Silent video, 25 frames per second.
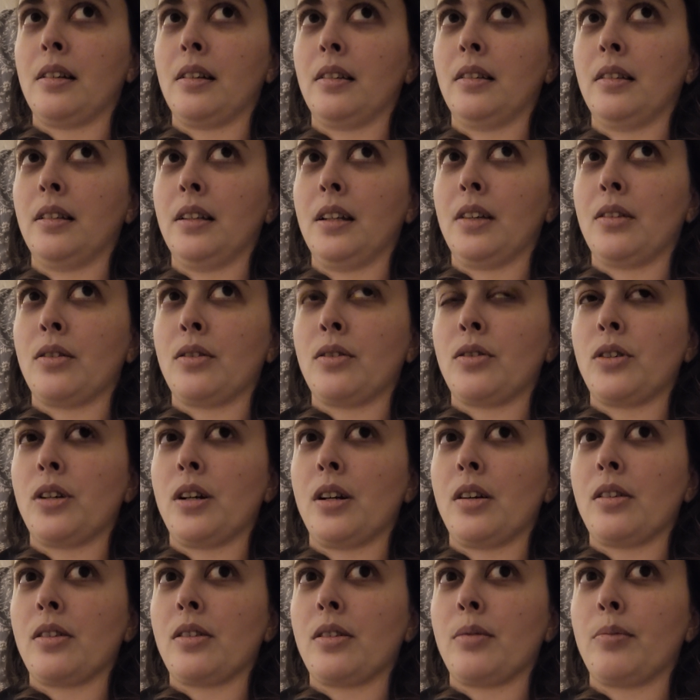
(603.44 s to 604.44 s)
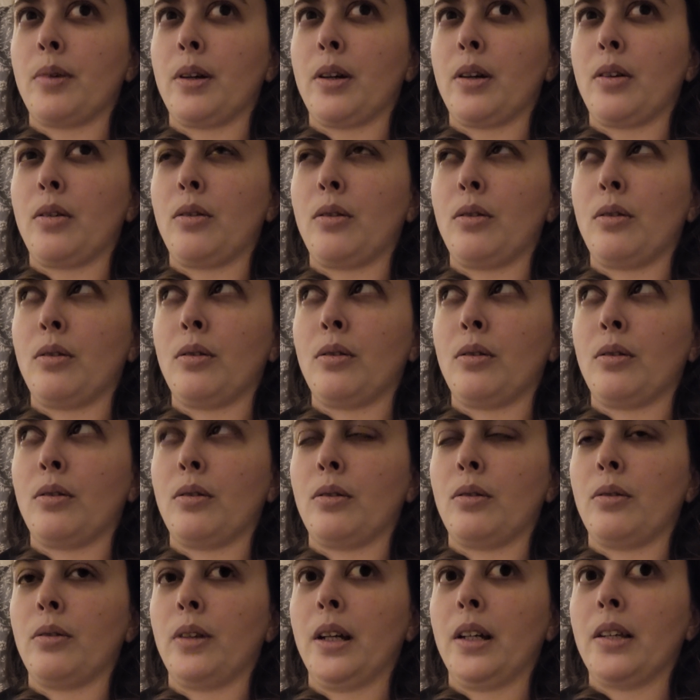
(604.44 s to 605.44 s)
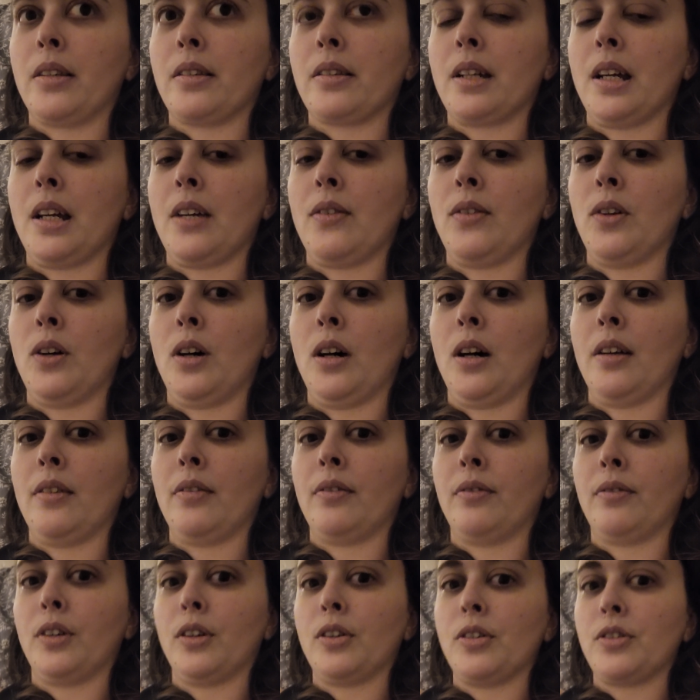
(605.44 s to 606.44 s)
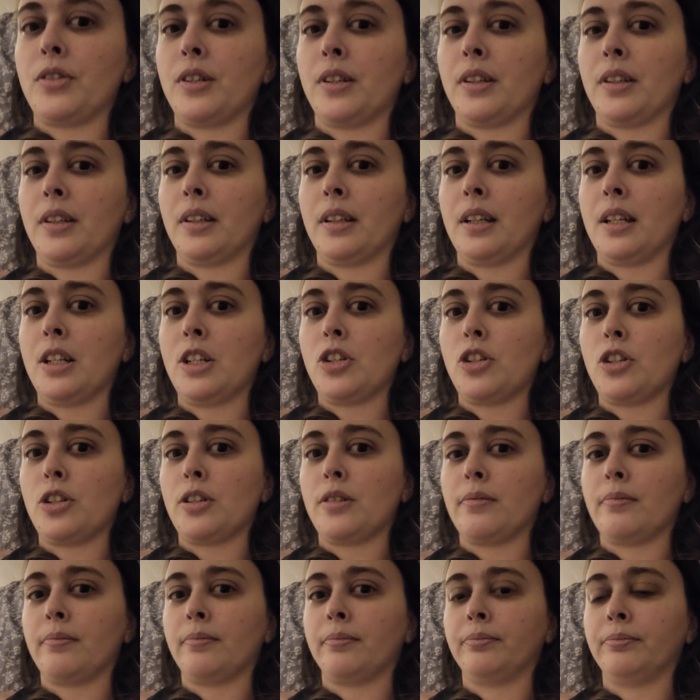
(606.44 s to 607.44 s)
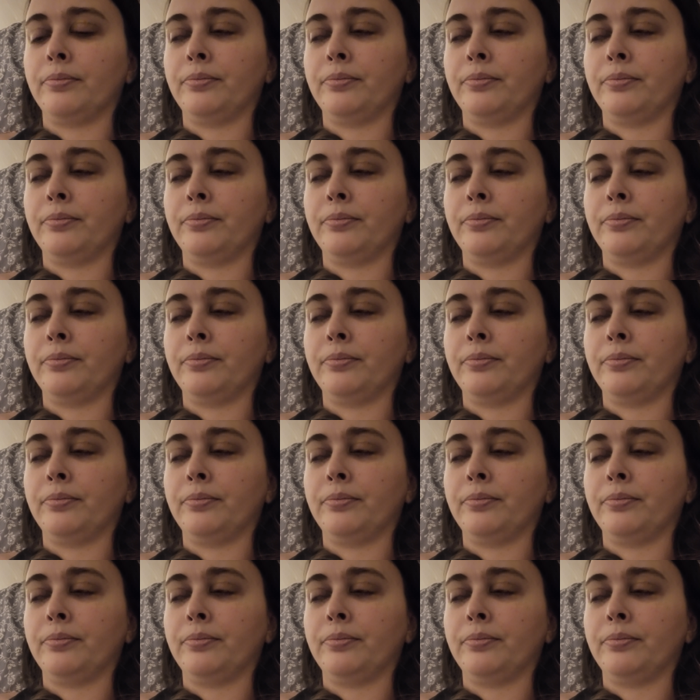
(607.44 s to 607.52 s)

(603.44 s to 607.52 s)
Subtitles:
in the other chairs. I'm like, that's kind of an odd first inclination.